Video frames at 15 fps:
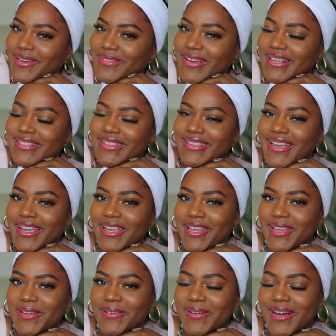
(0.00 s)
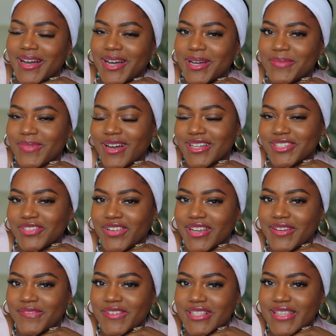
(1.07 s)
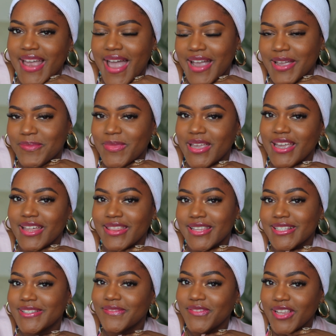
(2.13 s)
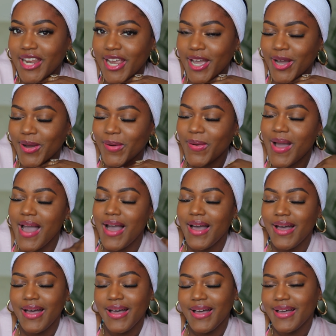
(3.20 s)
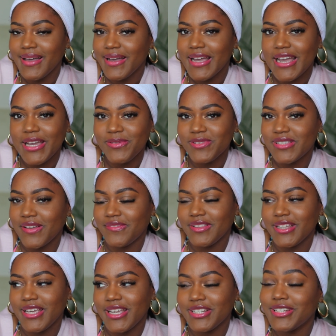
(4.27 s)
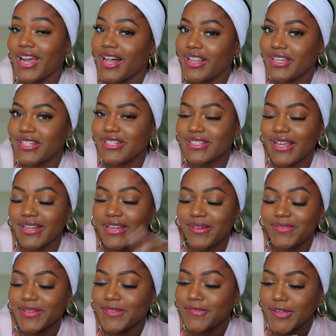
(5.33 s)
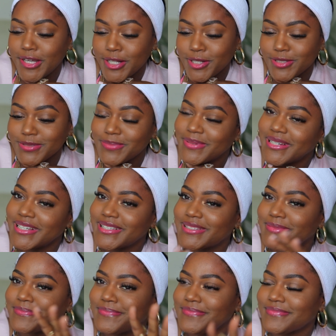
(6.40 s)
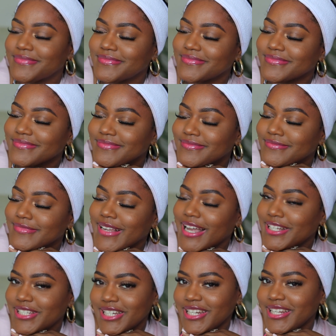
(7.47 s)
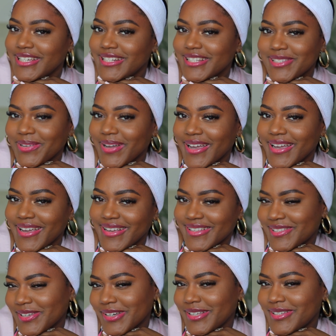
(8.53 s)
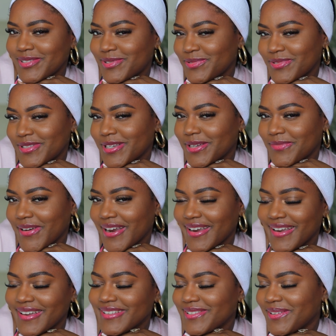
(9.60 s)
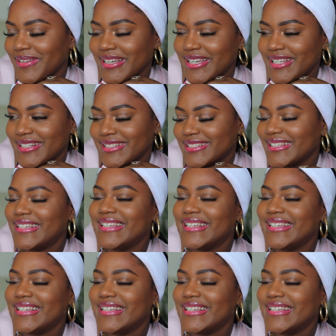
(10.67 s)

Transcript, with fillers: Anyways, thank you, um, Andrea, for tagging me in this video. It was definitely a challenge. I definitely failed, but I cheated. It's okay. It's good. It's good, right? It's all good.